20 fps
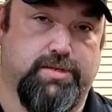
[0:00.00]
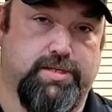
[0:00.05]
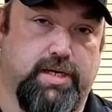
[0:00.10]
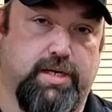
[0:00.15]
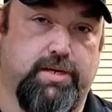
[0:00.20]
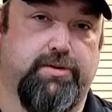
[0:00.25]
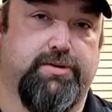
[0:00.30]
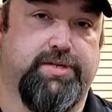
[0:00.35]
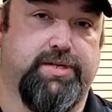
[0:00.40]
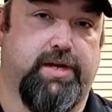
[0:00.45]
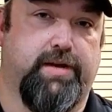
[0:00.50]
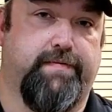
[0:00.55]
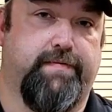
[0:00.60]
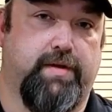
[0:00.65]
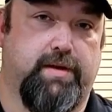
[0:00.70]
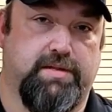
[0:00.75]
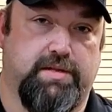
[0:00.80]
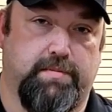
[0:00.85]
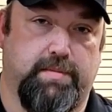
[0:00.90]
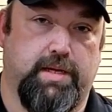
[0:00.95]
setting yourself
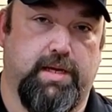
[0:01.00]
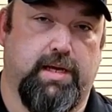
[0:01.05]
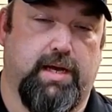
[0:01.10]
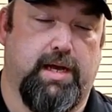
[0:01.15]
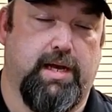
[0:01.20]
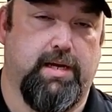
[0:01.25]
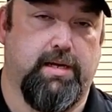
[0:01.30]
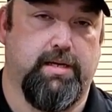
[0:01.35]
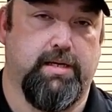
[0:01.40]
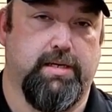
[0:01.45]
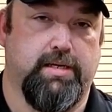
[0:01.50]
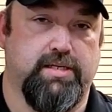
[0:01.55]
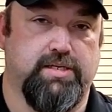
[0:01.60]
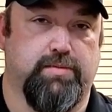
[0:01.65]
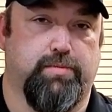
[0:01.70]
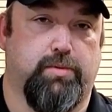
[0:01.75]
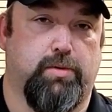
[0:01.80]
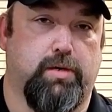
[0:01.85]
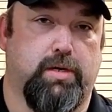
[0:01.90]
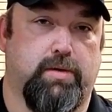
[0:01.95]
up to be highly
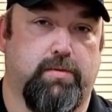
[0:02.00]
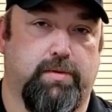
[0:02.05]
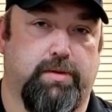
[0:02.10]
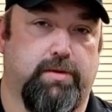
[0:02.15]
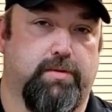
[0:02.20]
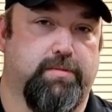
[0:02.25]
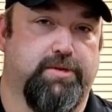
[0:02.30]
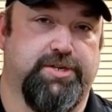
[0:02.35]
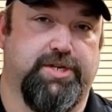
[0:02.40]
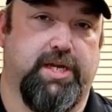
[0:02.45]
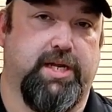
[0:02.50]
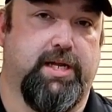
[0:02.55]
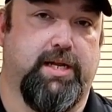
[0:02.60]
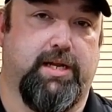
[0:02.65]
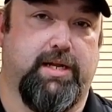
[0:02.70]
disappointed with your machine,